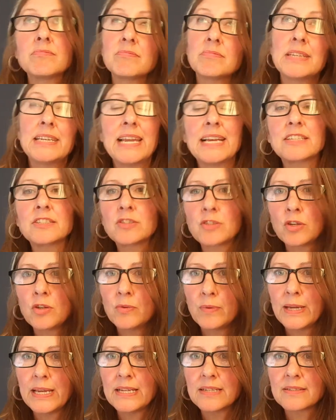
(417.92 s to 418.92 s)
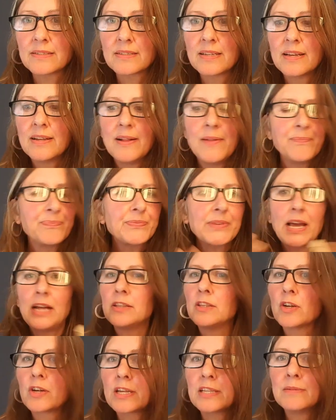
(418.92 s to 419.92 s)
the next two weeks.
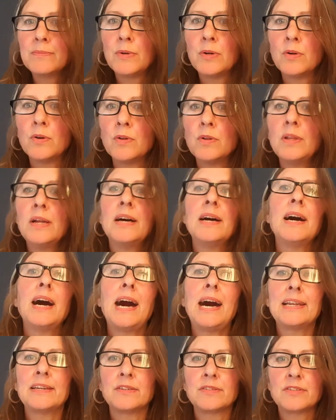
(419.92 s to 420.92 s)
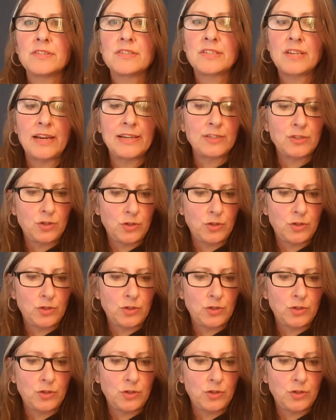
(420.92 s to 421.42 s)
I'll look at them all and I'll design